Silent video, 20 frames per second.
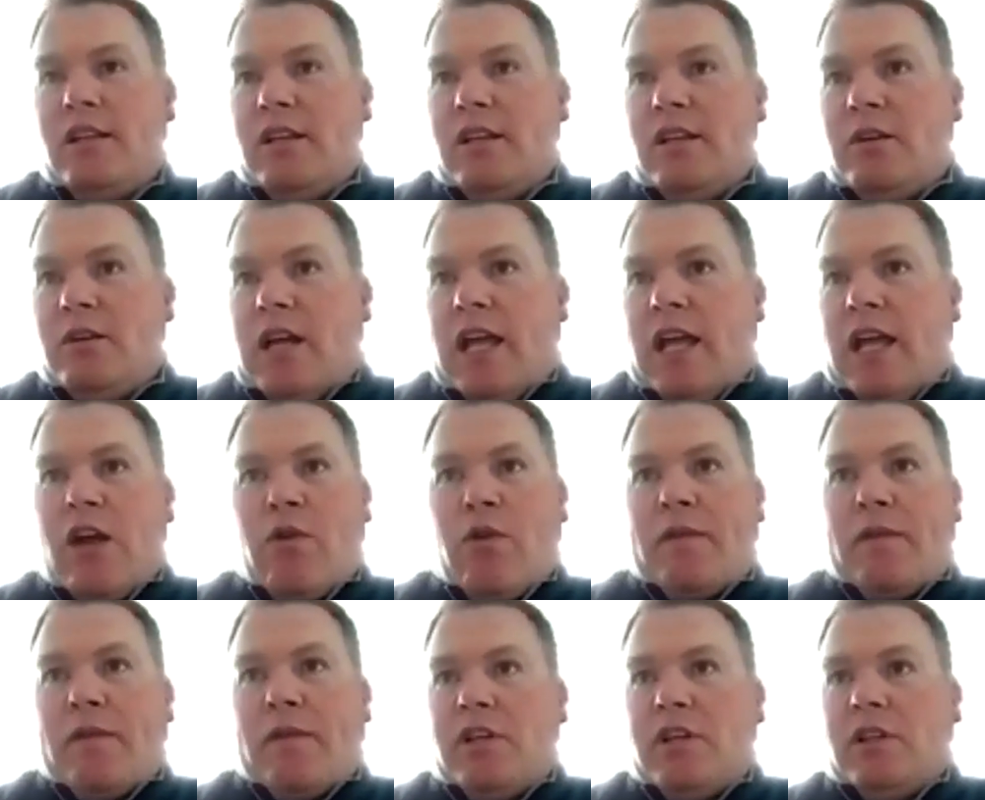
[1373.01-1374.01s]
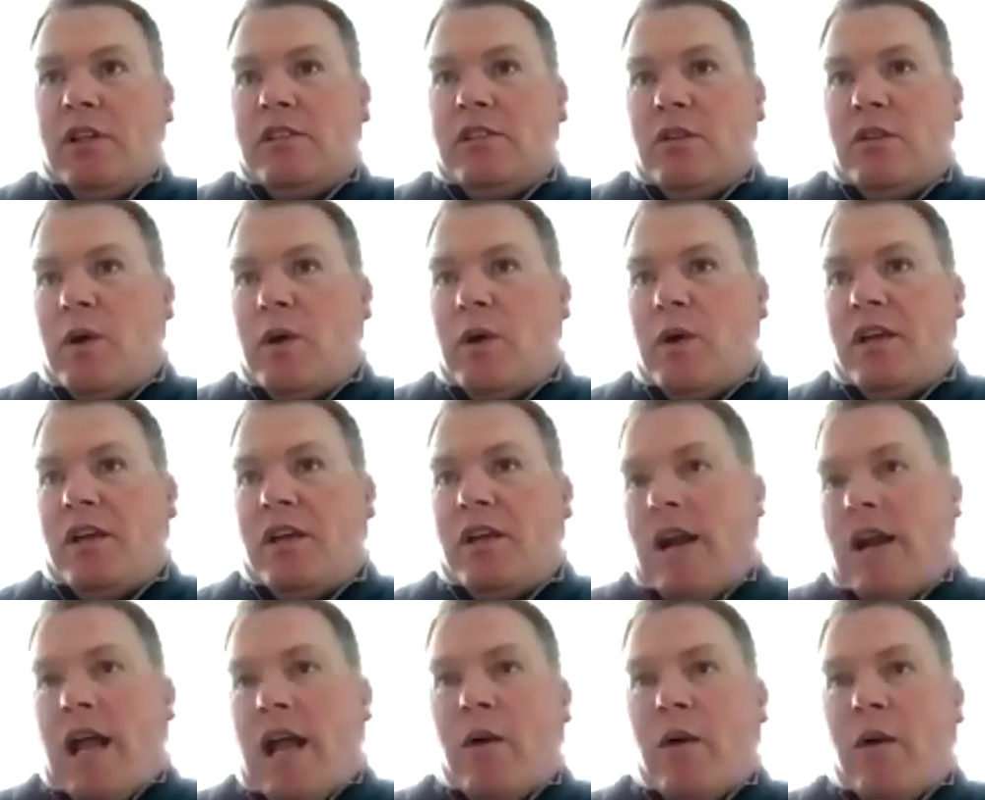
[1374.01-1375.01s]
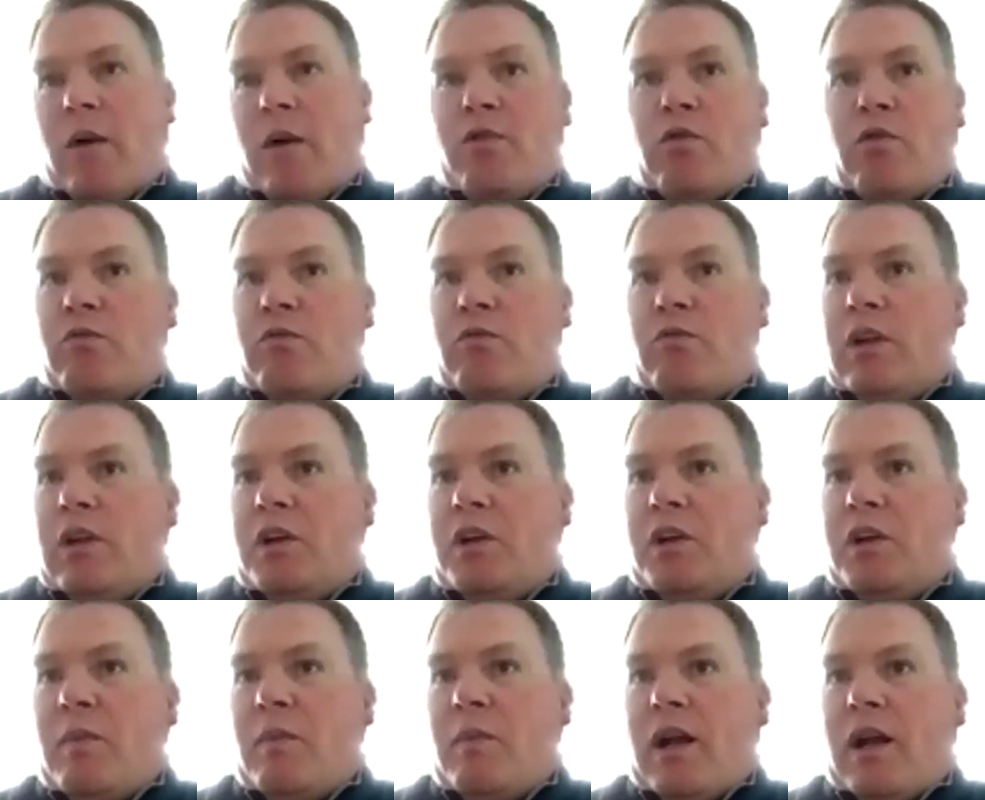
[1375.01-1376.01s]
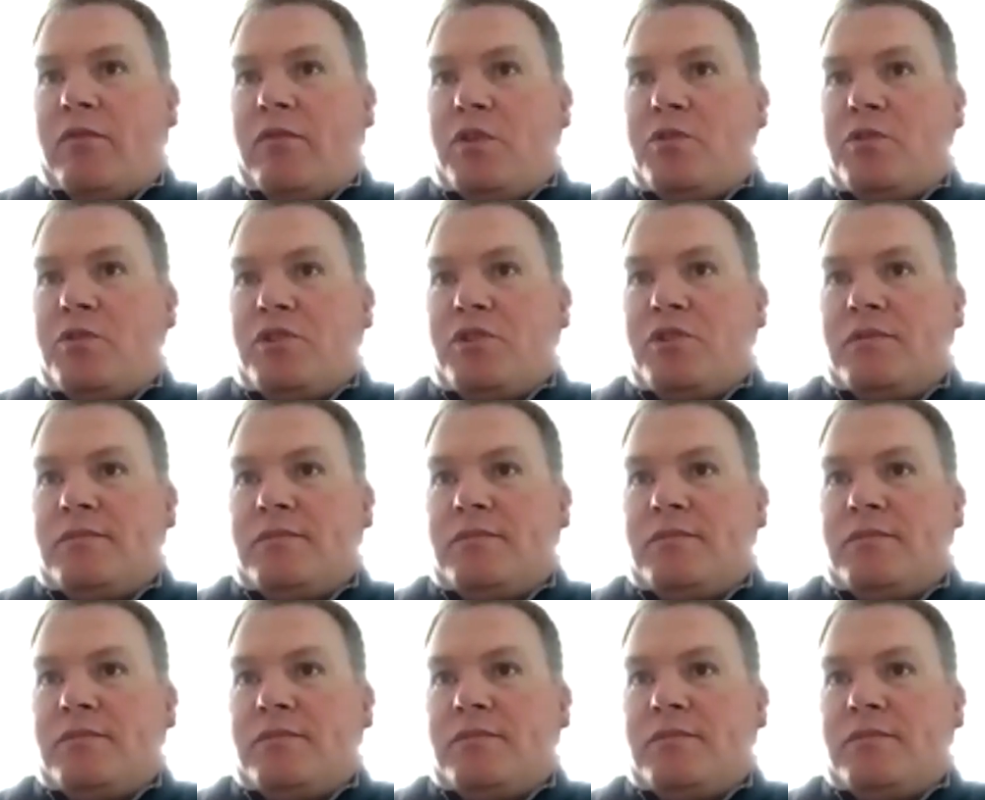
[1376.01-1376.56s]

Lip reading: Now you got great facilities, and the way things are going right now, we feel really good about our future.